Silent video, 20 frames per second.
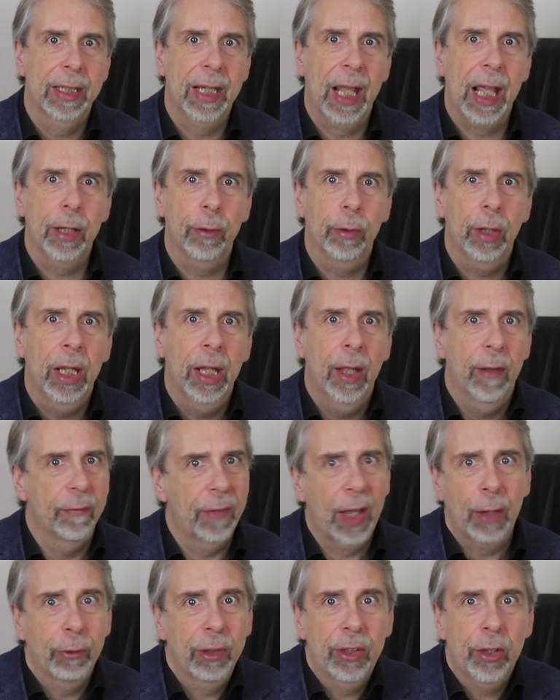Now,
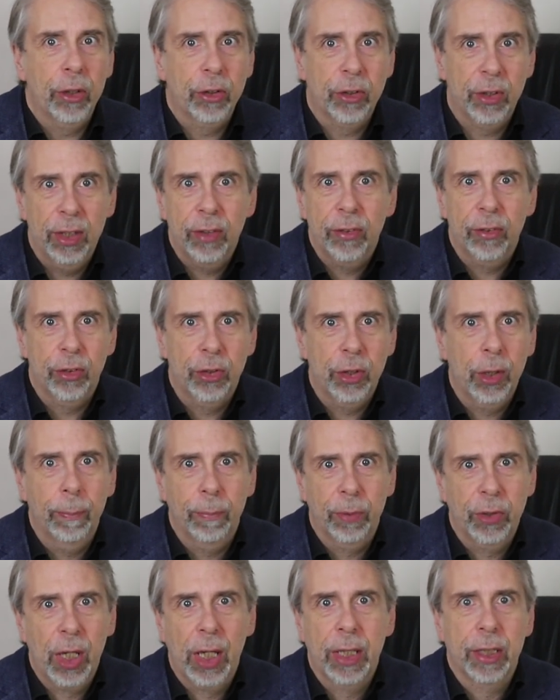that reduction isn't
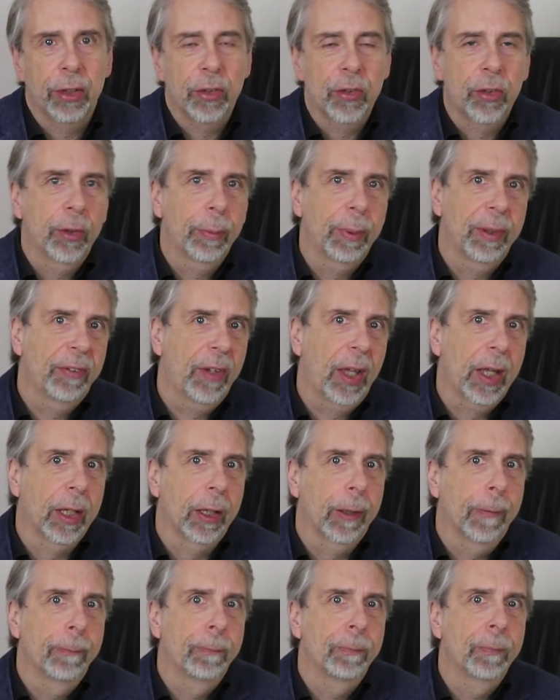chump change, to be
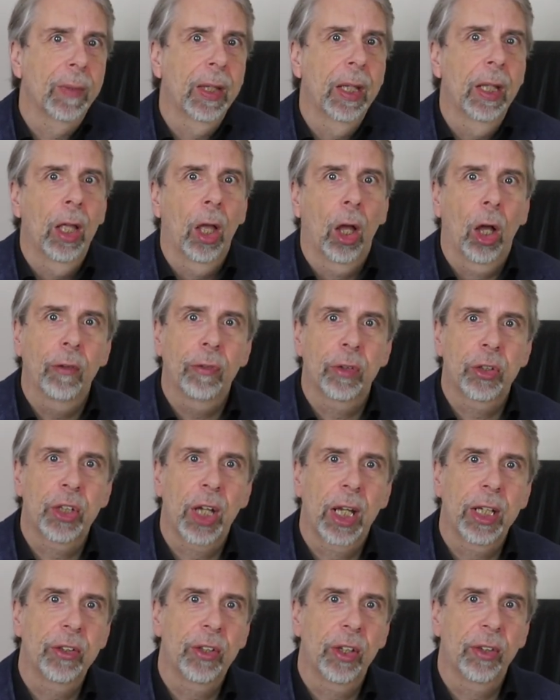fair. Other
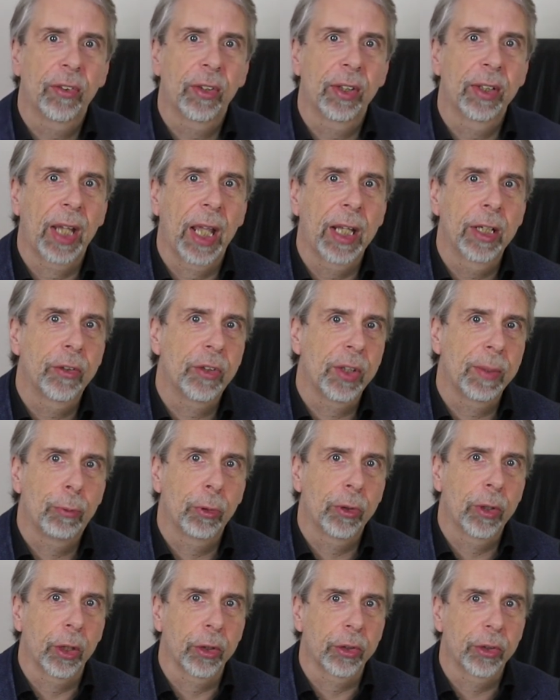changes in energy
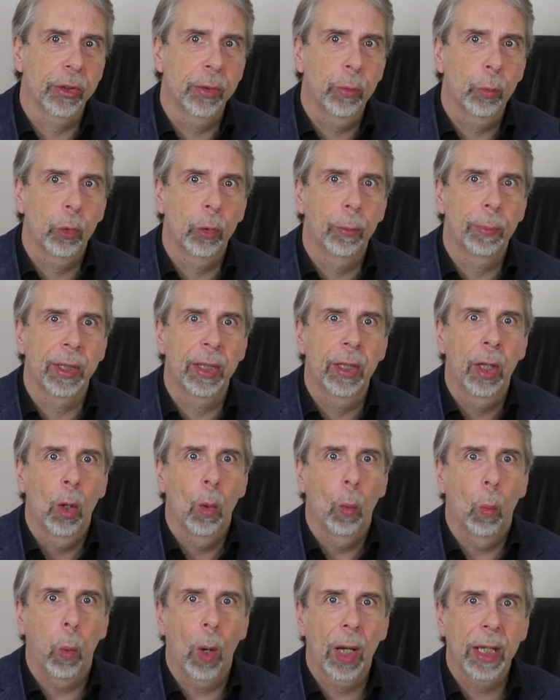production will be
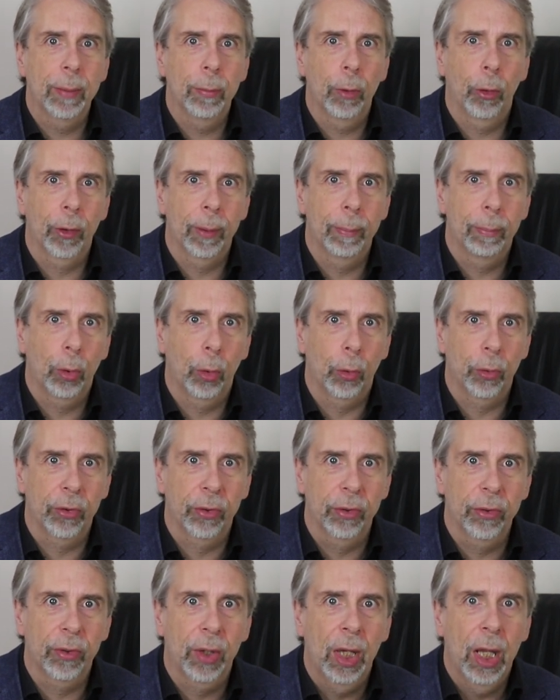way more
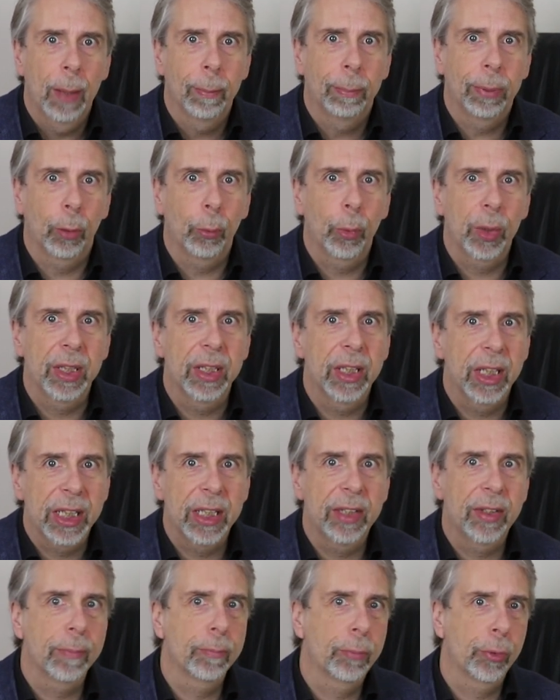important, but we
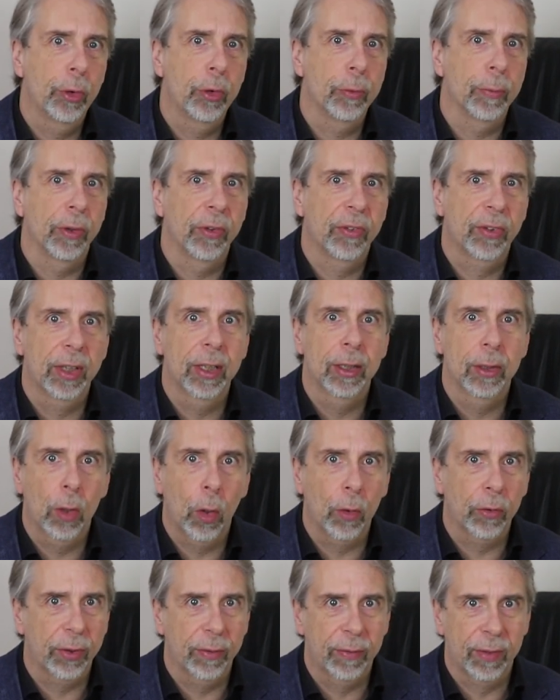need improvements in
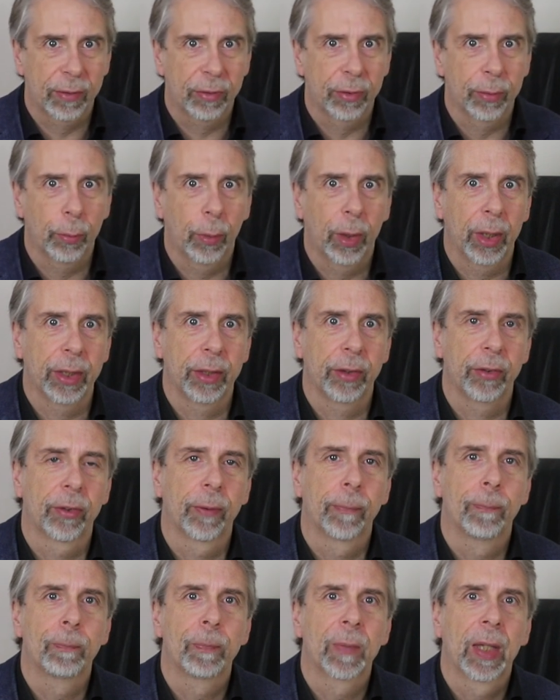lots of different
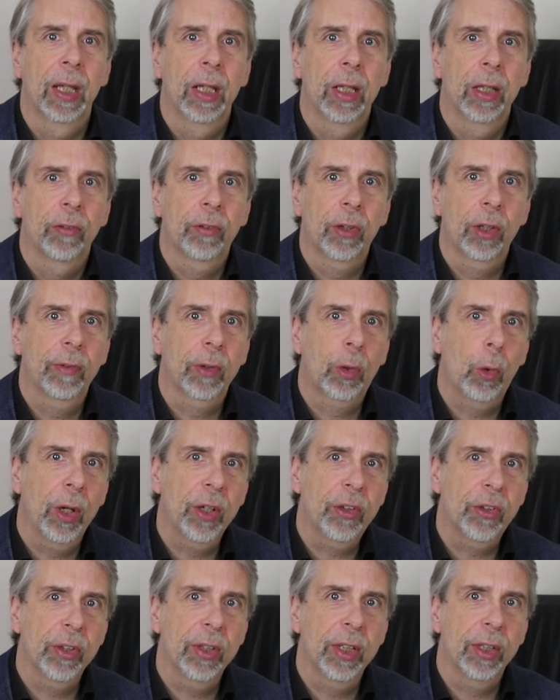ways. So the
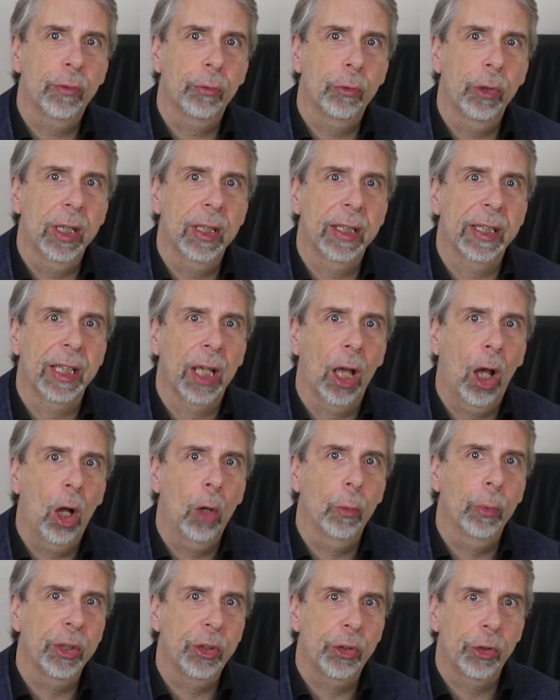question is really,
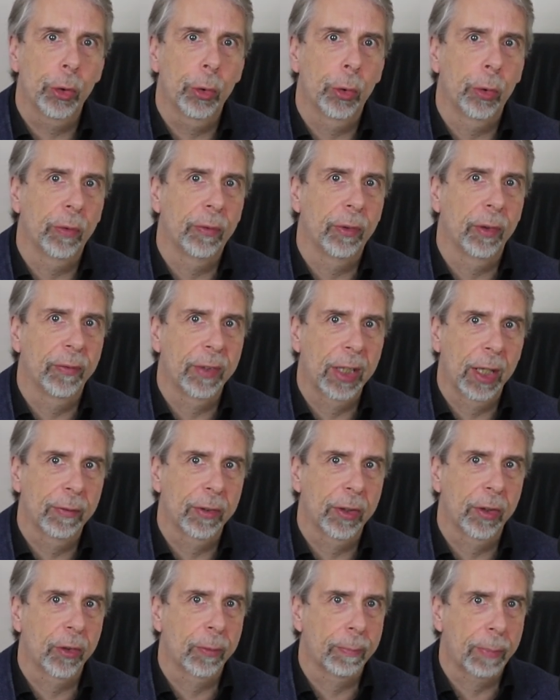are we sure that the
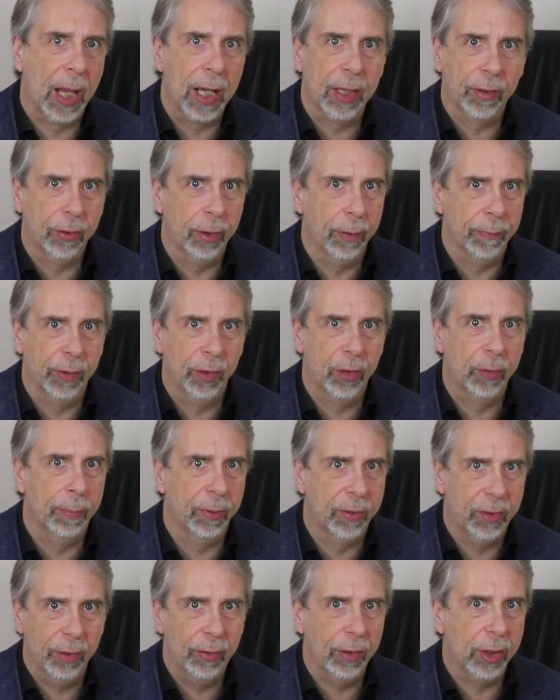evidence backs up this
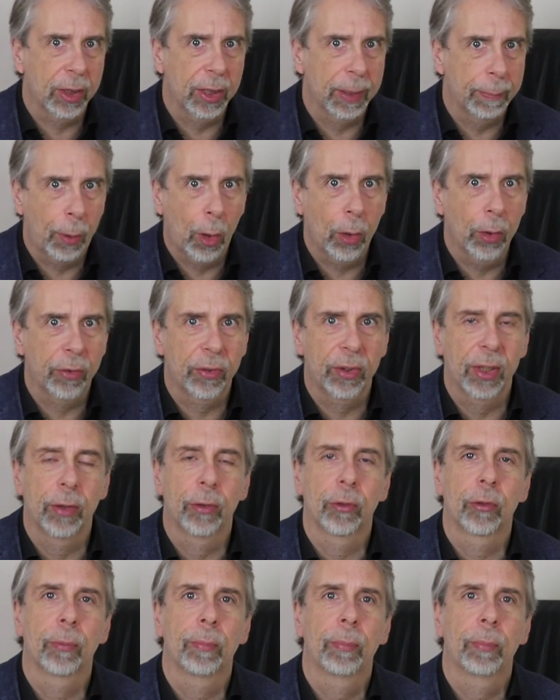specifically policy